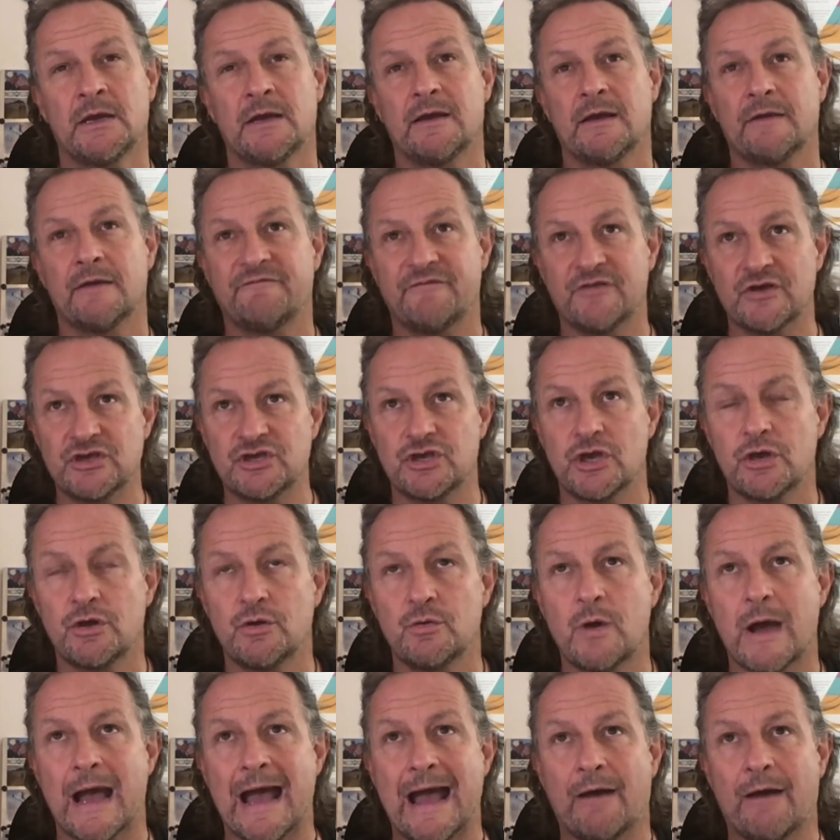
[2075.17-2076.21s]
for
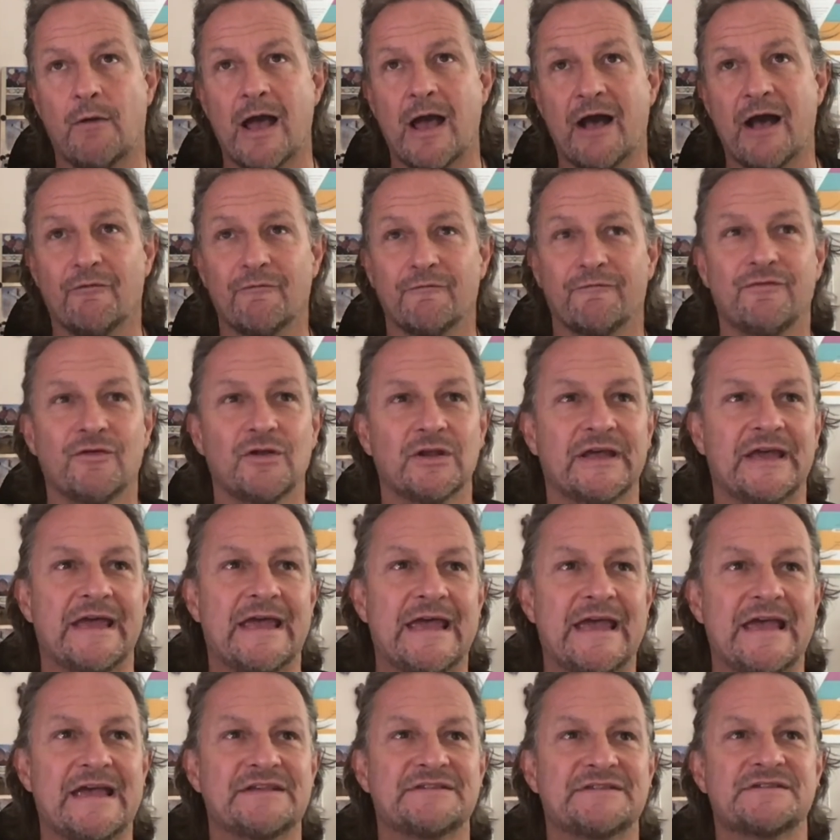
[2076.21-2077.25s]
you, how helpful it
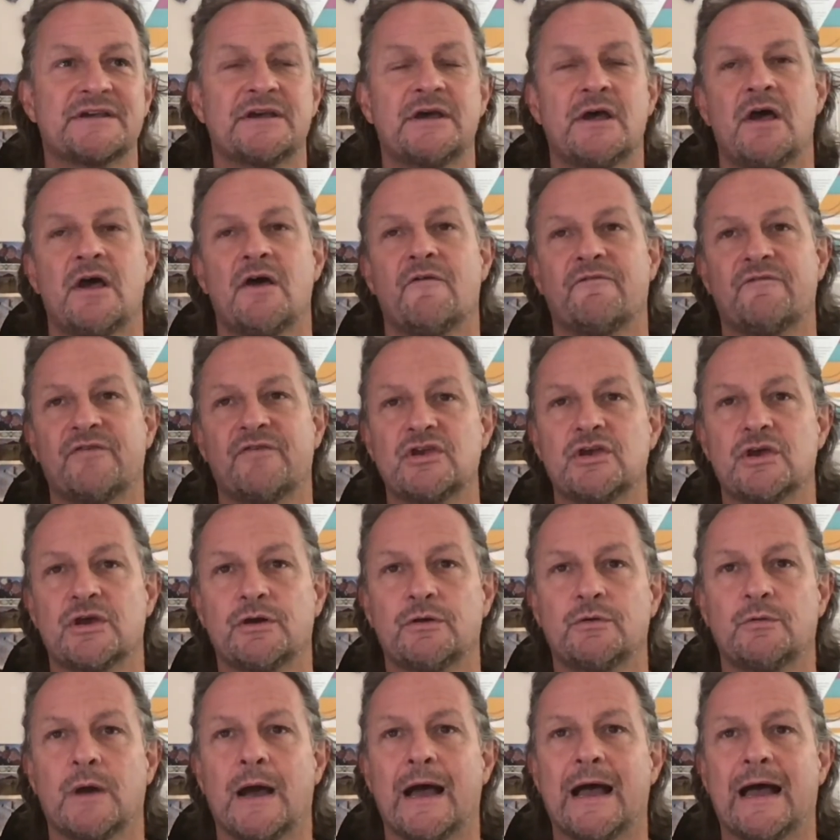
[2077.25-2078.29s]
is for
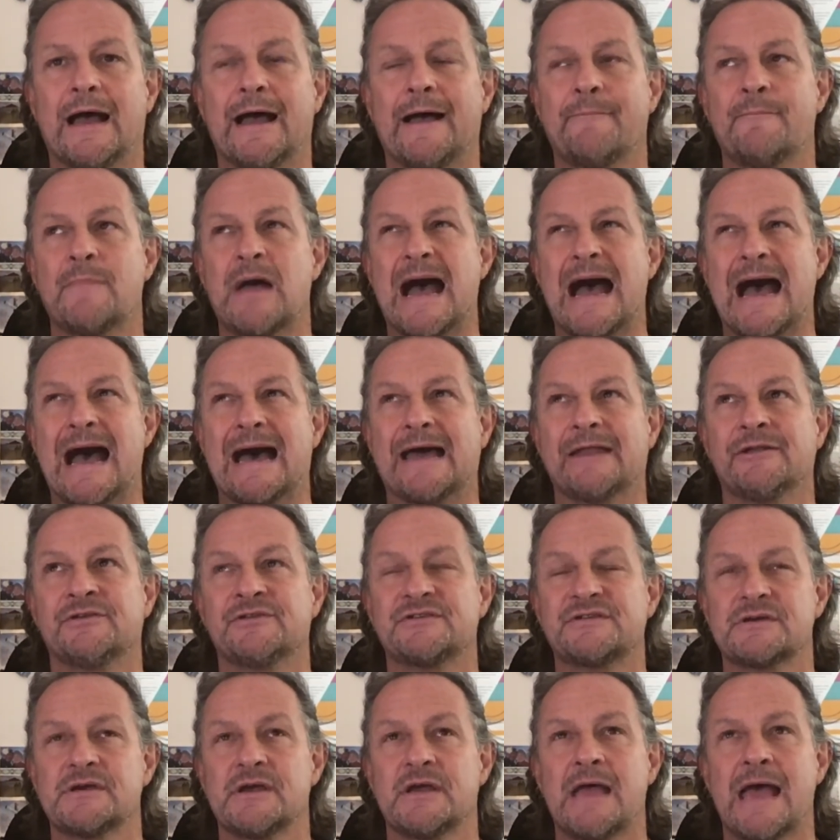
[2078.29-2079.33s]
you,
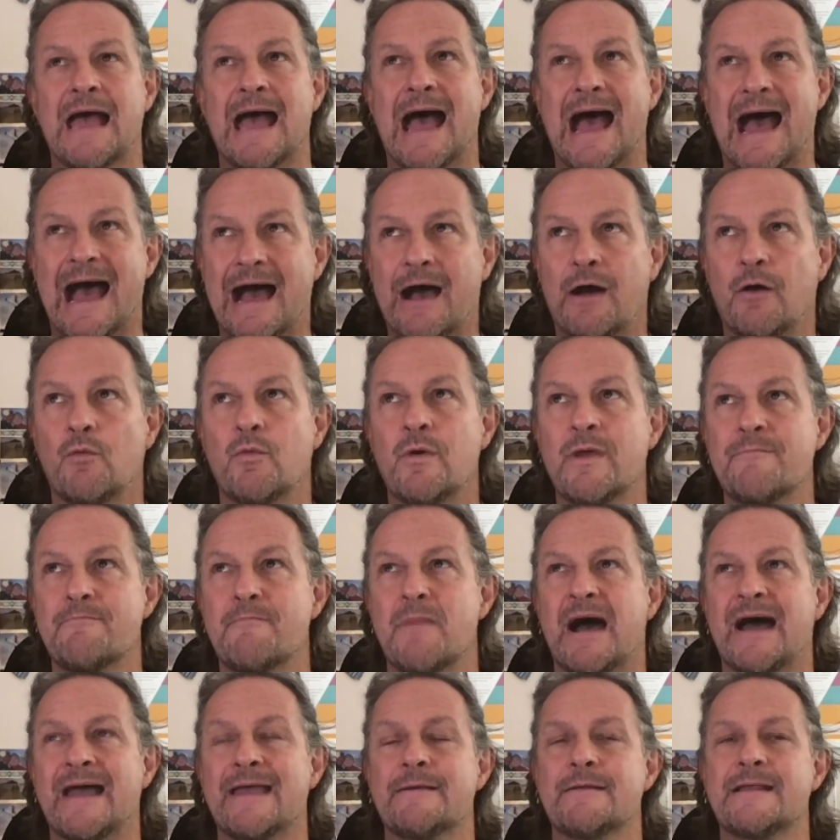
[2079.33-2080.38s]
and how we
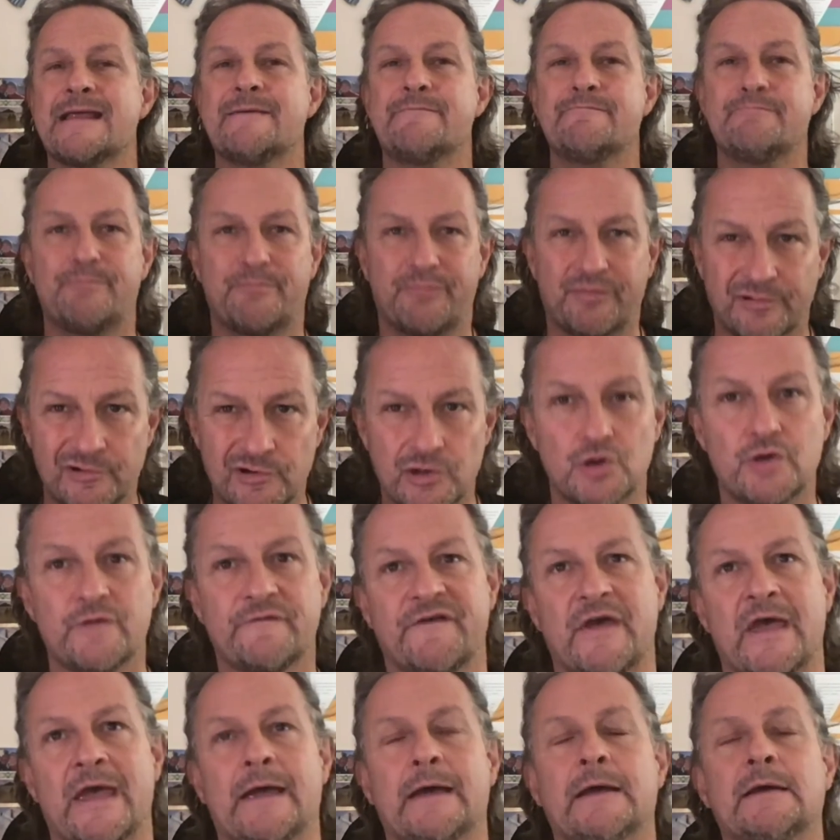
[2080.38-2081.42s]
might improve
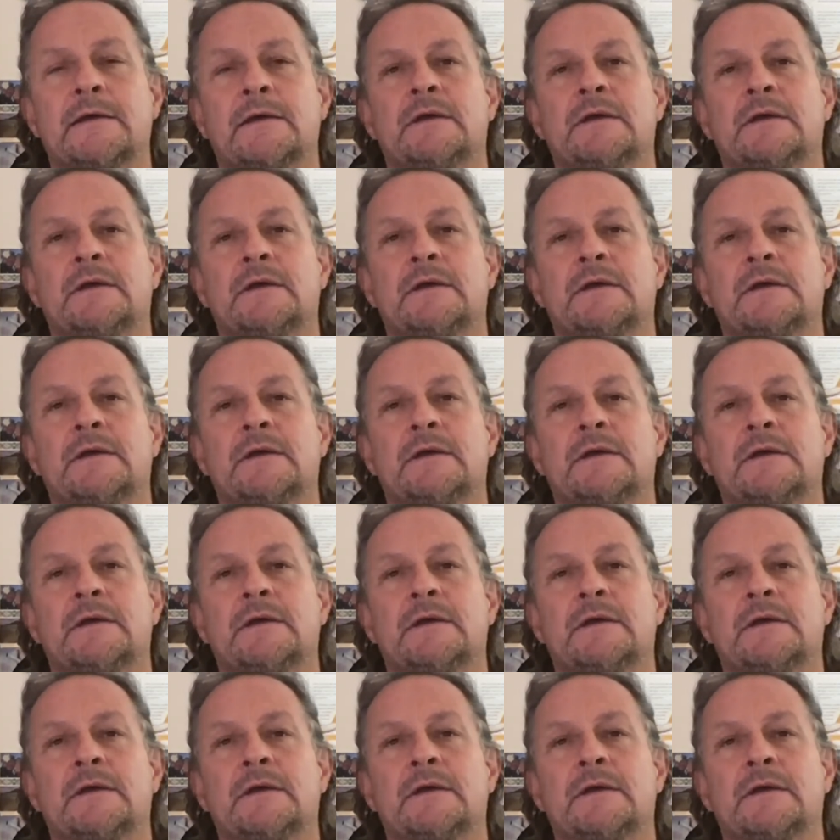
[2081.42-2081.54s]
it,